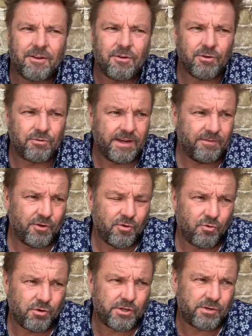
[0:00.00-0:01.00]
or even
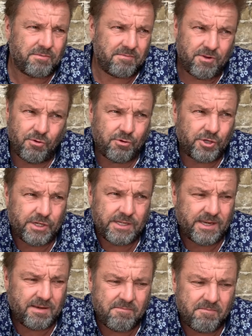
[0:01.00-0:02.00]
an
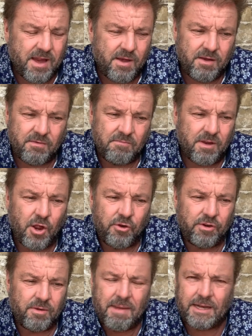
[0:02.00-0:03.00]
auction in
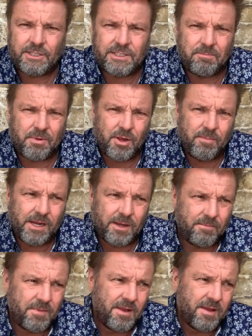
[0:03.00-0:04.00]
London, Manchester,
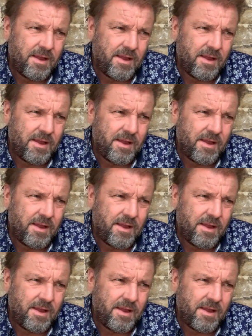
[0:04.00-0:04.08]
Birmingham